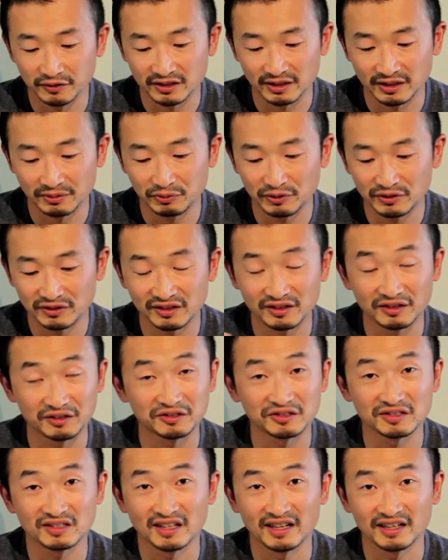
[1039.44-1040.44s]
some reason they
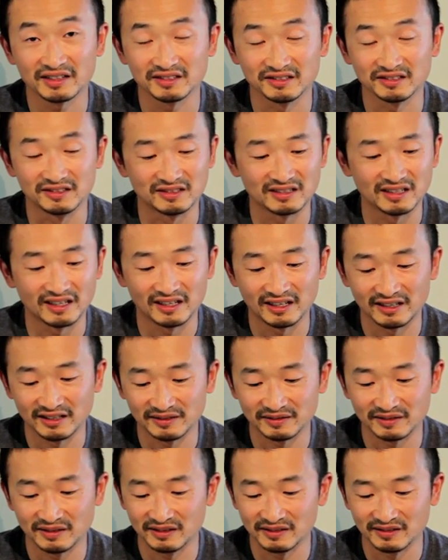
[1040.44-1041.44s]
just liked it
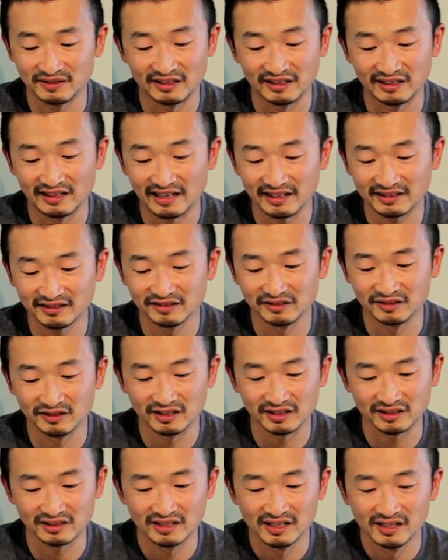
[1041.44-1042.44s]
uh, they, they liked it a
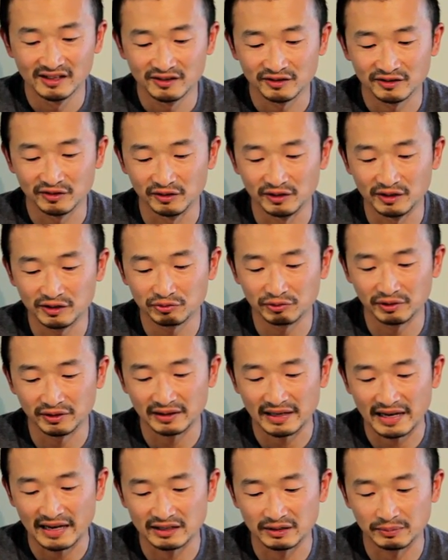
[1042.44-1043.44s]
lot so this one
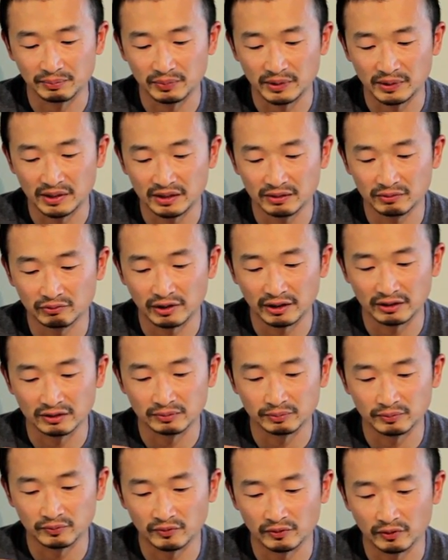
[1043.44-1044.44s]
has a bead
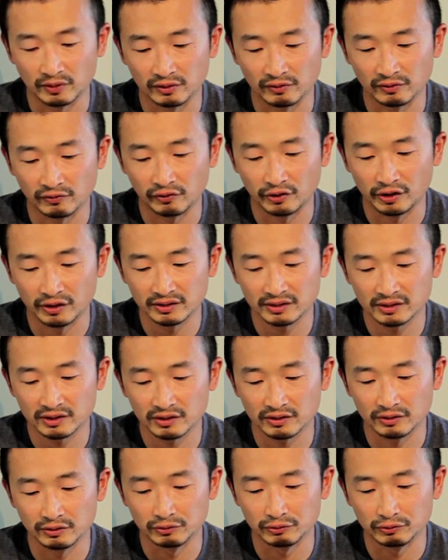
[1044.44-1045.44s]
right on the front
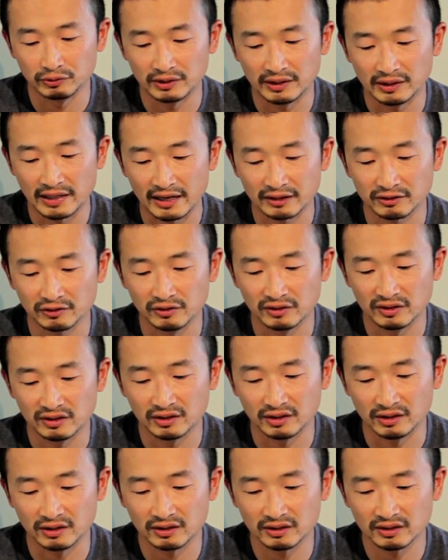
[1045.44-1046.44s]
so it actually
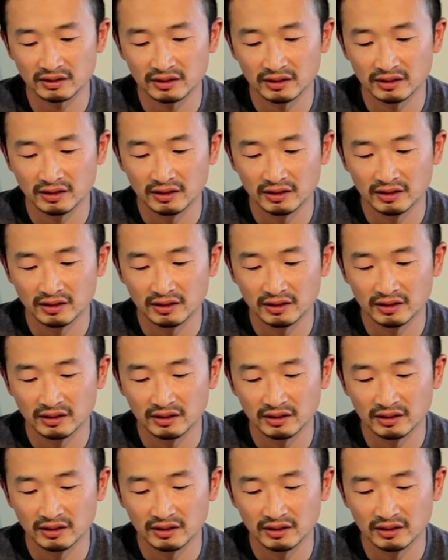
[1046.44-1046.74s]
sinks